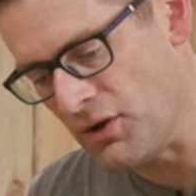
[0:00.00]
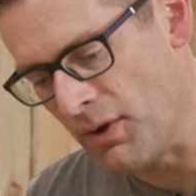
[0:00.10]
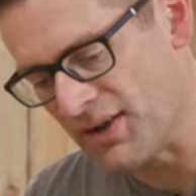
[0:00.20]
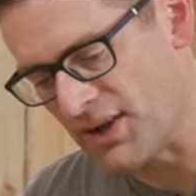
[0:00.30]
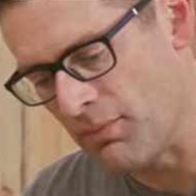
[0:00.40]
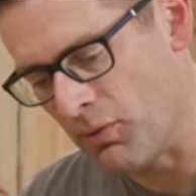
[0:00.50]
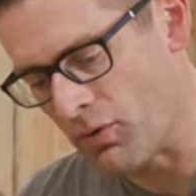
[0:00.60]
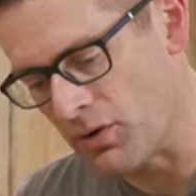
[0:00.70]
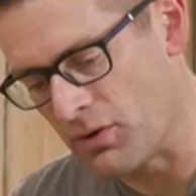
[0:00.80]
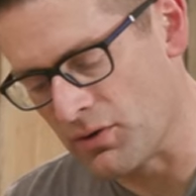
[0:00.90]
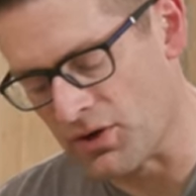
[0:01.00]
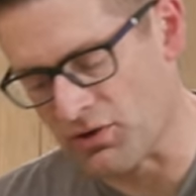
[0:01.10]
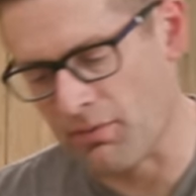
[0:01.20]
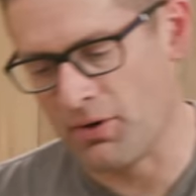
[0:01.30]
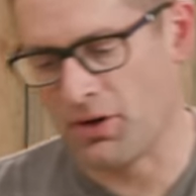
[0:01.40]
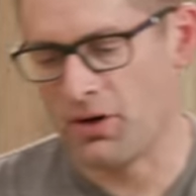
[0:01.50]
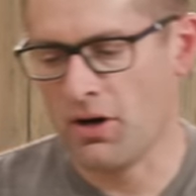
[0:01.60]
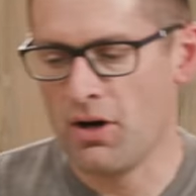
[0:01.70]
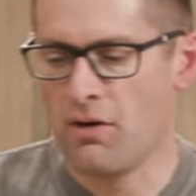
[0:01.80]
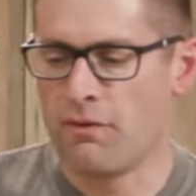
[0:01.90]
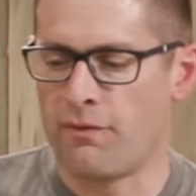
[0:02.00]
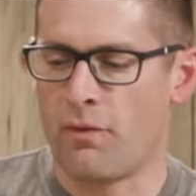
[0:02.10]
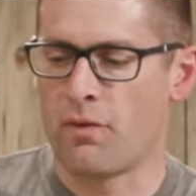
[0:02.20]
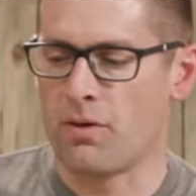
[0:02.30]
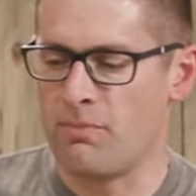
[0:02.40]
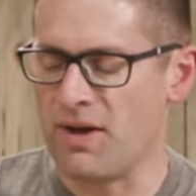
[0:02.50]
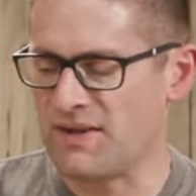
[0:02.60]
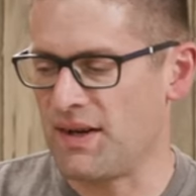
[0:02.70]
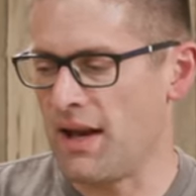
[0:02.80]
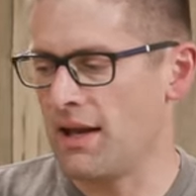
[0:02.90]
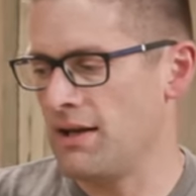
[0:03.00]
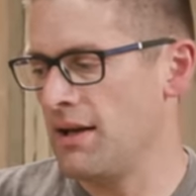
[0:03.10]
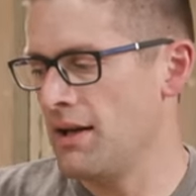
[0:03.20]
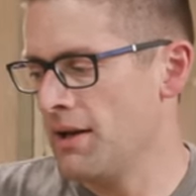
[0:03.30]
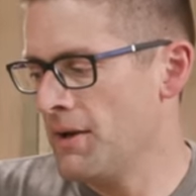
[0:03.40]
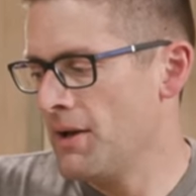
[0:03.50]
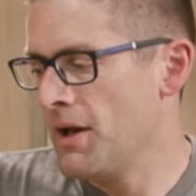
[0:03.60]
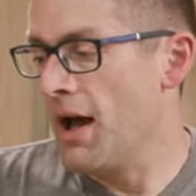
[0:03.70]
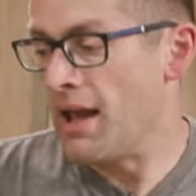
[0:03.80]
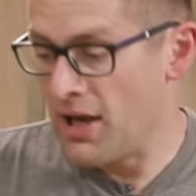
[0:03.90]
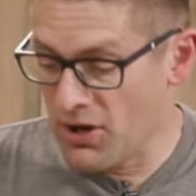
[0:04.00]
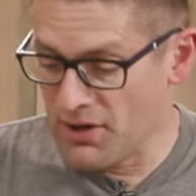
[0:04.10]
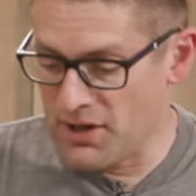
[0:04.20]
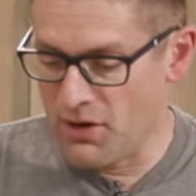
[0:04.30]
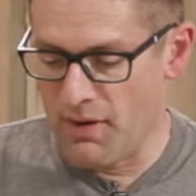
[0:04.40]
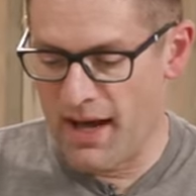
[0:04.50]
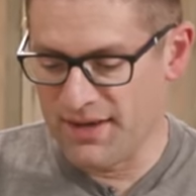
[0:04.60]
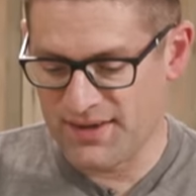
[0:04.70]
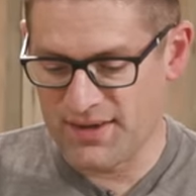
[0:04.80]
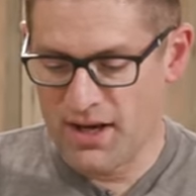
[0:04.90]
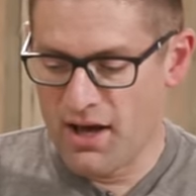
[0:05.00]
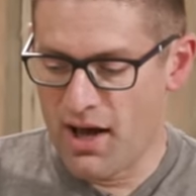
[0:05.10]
US importer distributor for Bix'n Andy here in the US.